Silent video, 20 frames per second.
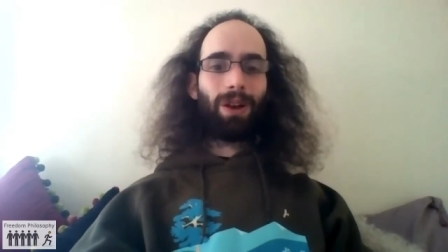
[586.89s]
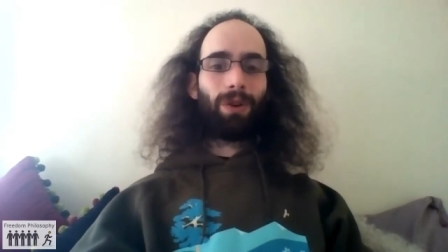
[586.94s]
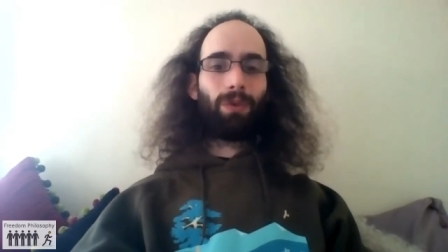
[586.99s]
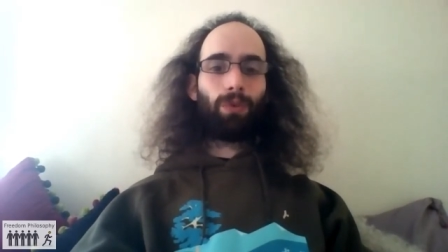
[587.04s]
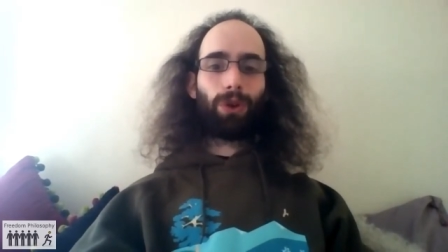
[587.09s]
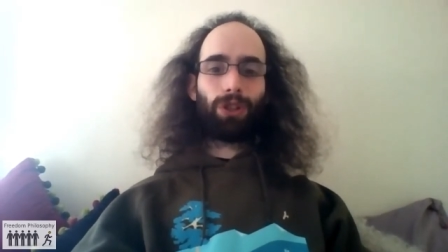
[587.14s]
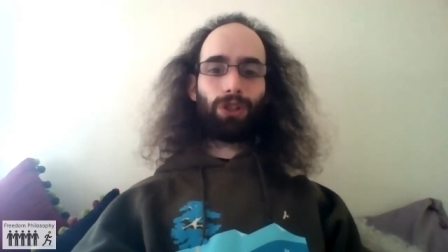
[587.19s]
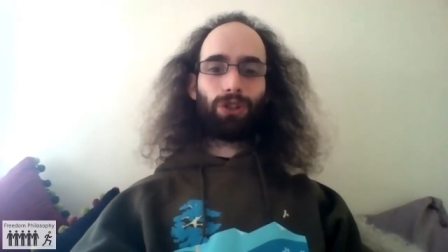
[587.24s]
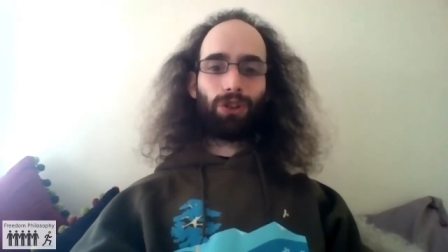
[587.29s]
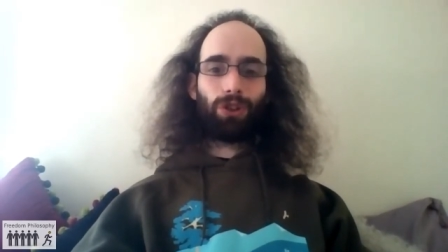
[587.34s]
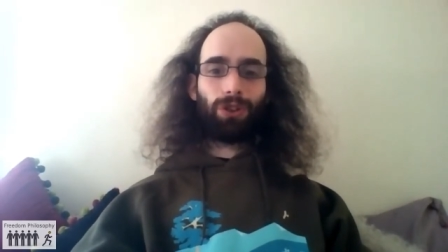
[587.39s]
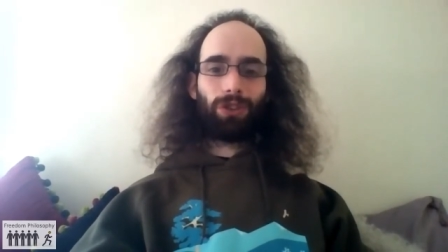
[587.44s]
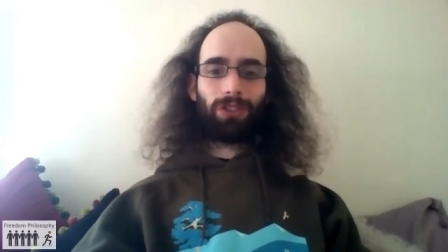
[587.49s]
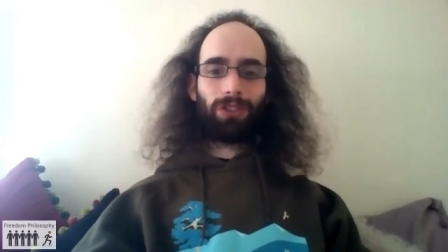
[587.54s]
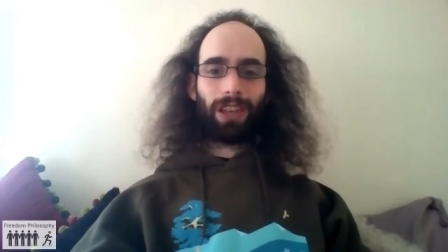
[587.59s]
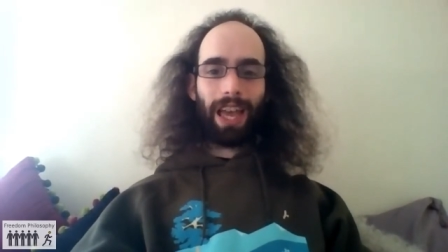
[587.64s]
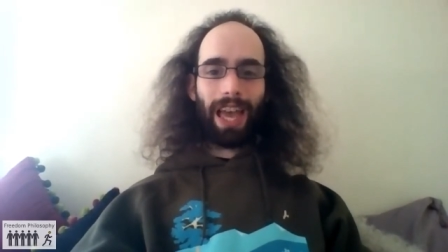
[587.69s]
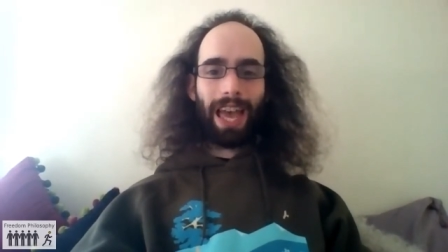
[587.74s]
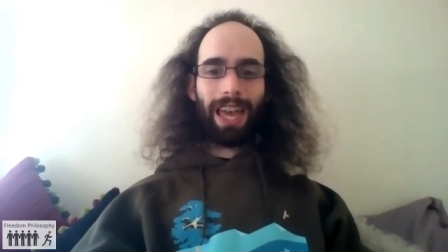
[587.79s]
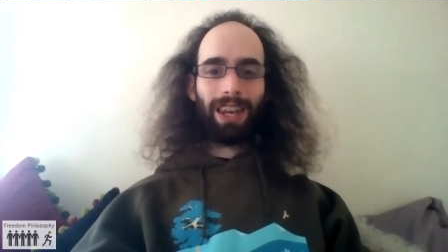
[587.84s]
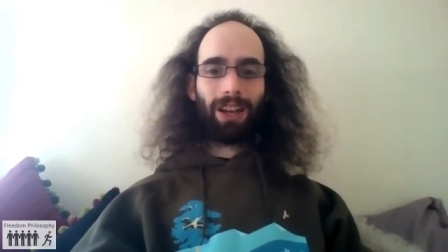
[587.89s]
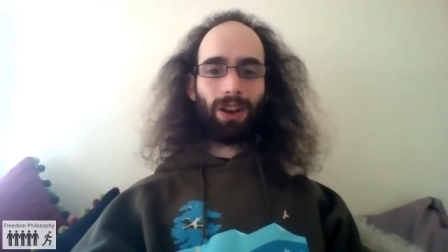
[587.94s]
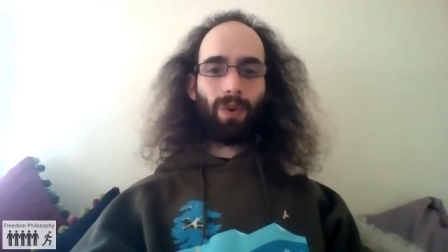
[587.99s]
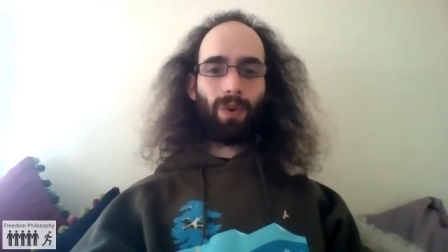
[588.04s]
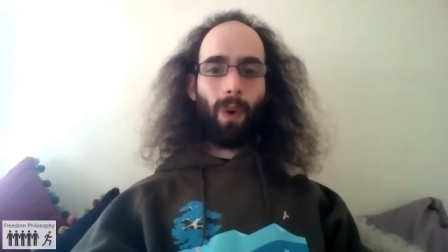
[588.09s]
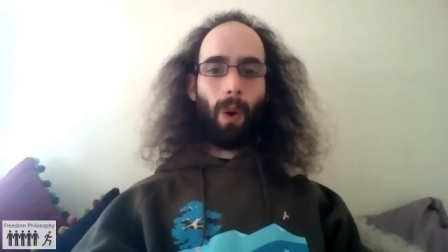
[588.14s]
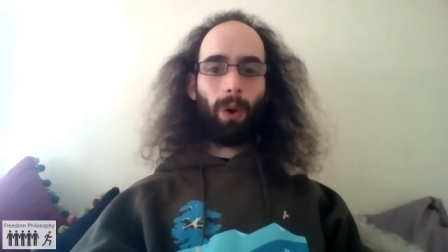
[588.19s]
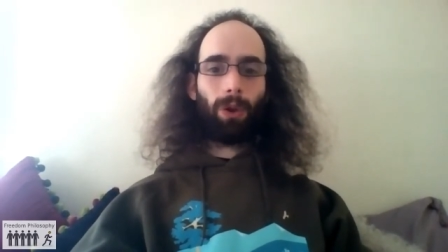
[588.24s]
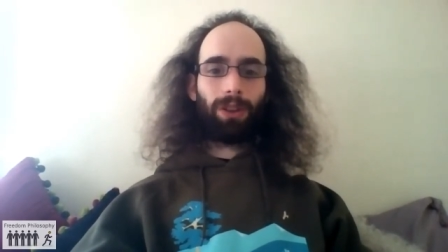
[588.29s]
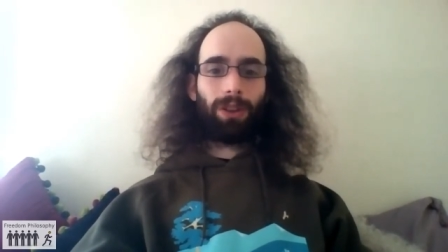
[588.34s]
reduce
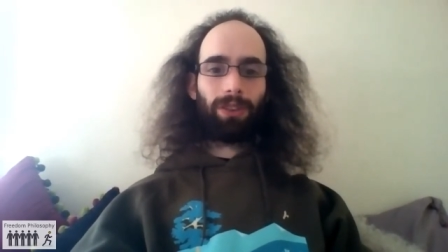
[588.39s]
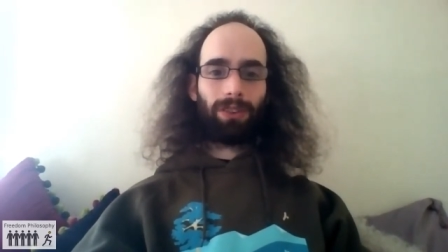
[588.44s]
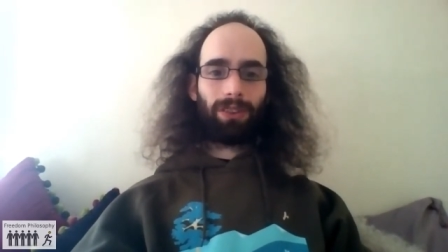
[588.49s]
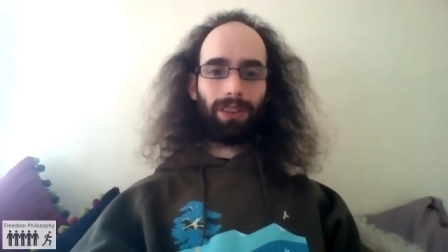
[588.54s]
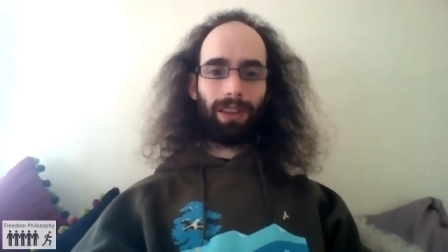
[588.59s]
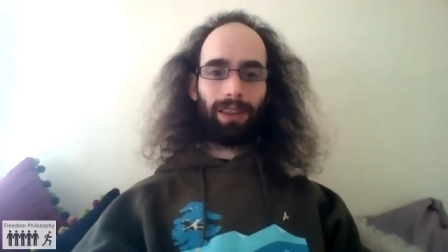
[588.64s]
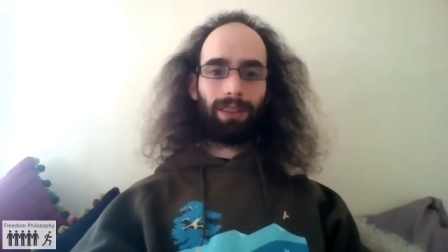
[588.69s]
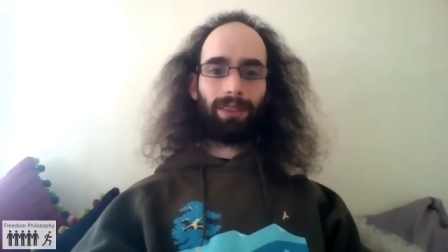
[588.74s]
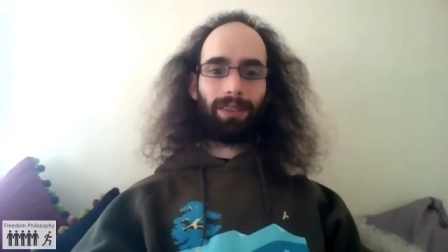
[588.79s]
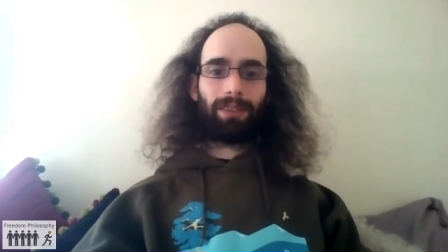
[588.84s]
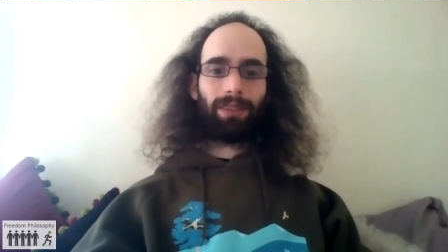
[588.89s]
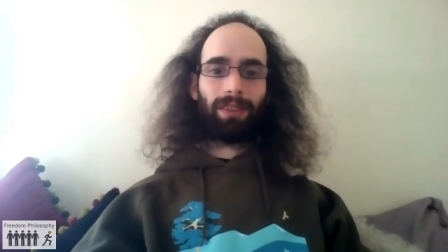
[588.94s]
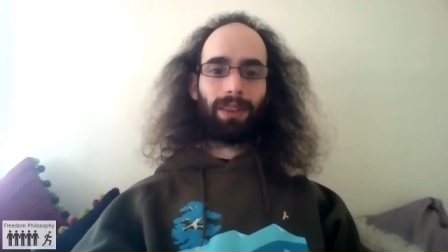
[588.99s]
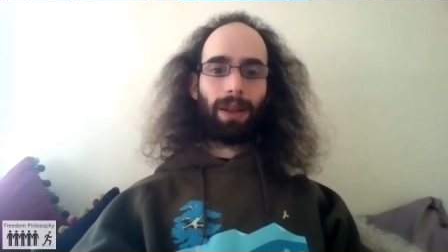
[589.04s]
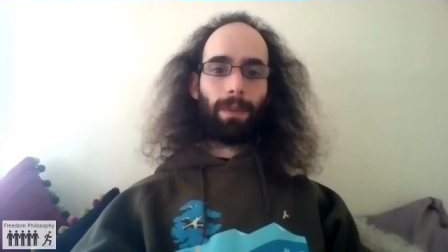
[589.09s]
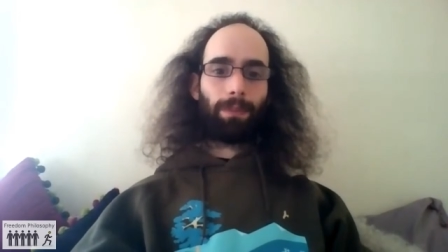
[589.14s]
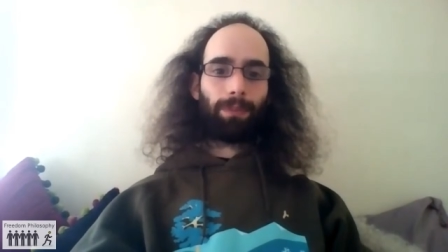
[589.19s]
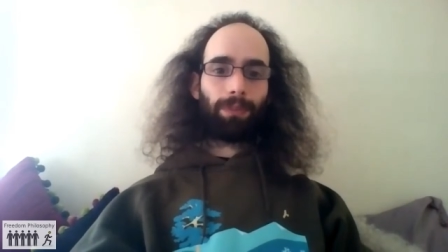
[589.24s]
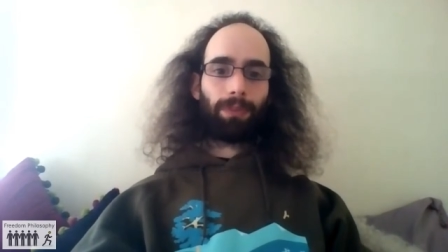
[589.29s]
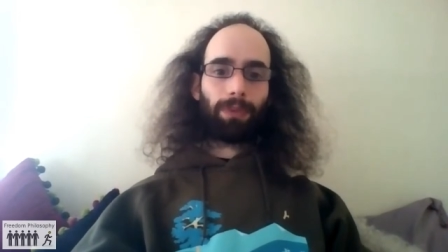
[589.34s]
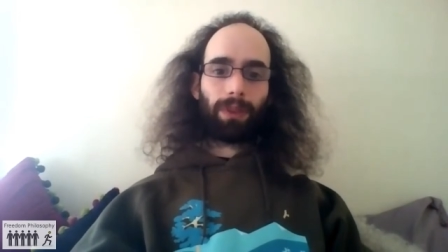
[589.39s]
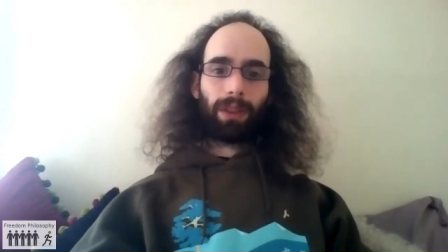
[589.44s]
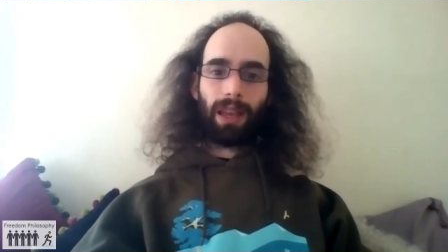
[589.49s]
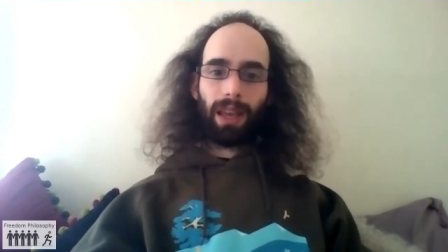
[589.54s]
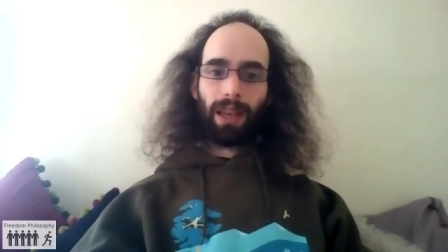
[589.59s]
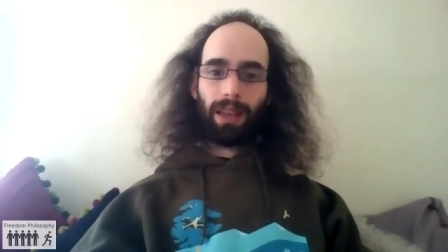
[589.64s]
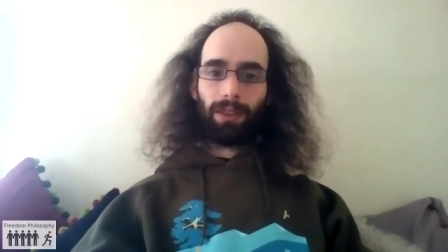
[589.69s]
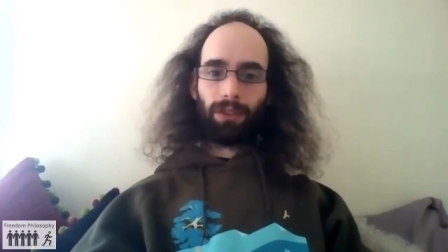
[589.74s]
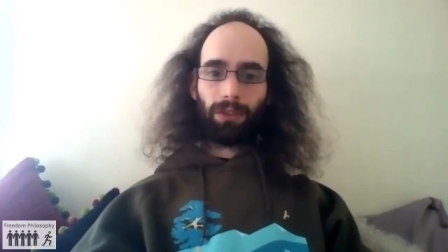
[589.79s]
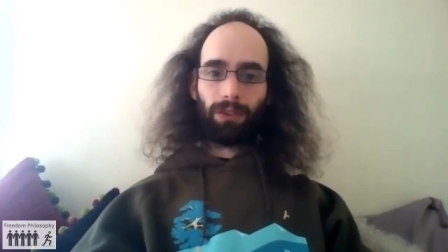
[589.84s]
inequalities, mm-hmm.
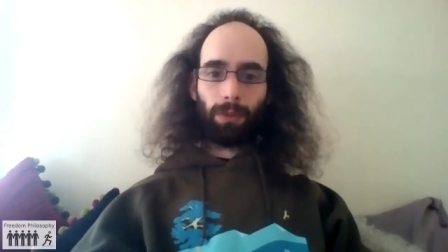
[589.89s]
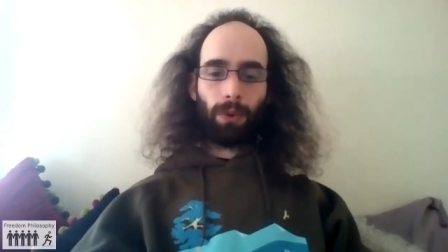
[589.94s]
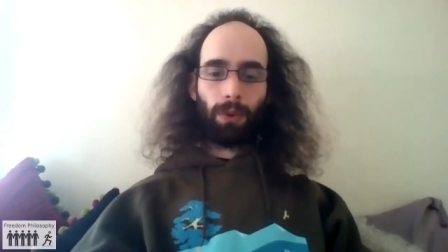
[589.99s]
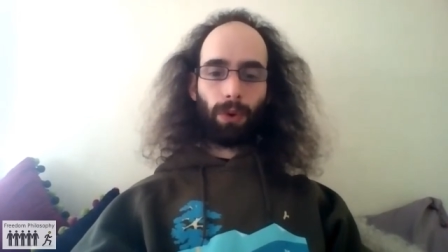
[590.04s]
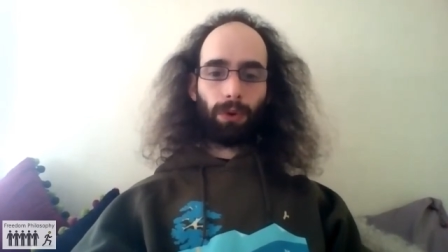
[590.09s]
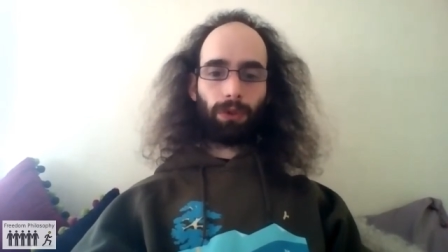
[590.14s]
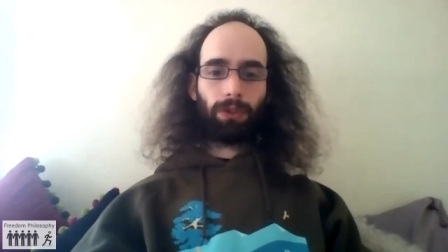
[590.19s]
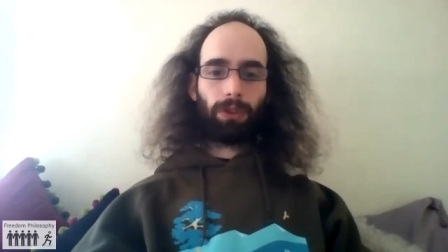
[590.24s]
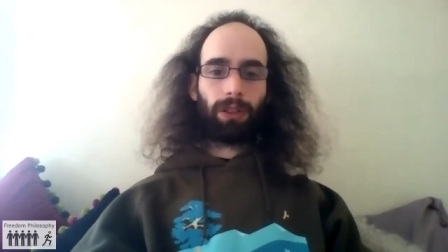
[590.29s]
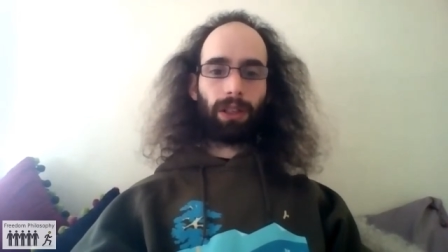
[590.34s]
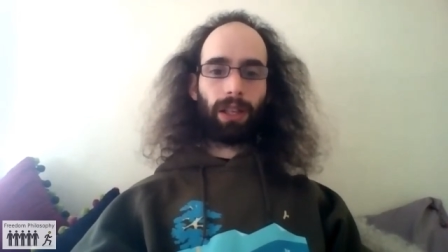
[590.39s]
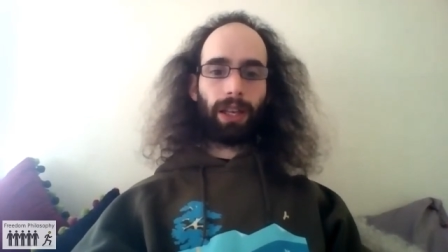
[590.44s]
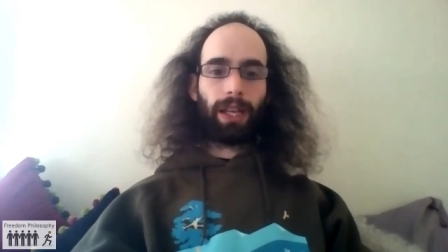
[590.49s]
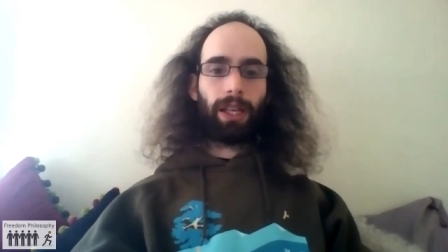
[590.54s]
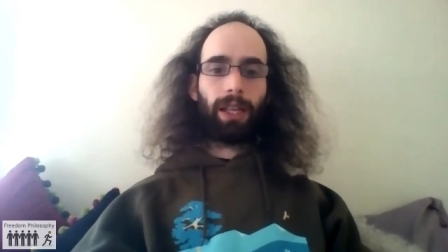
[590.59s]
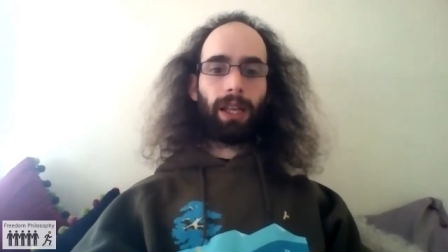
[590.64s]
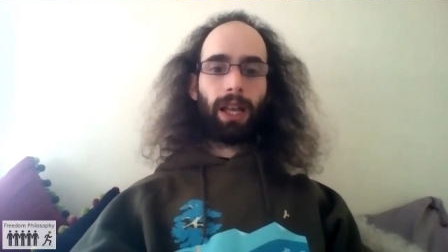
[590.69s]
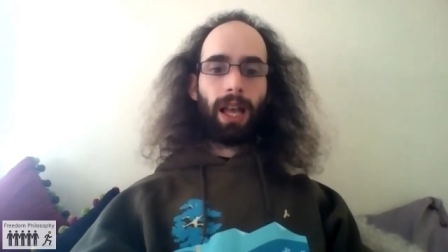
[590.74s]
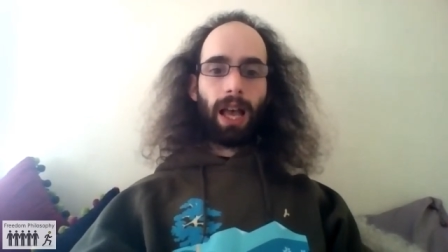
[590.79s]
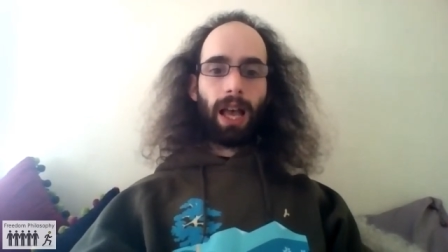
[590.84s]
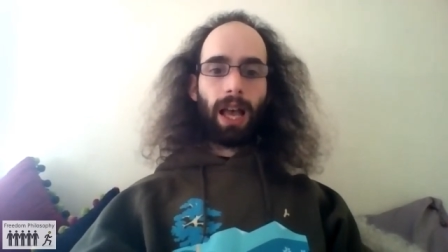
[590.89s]
supposedly.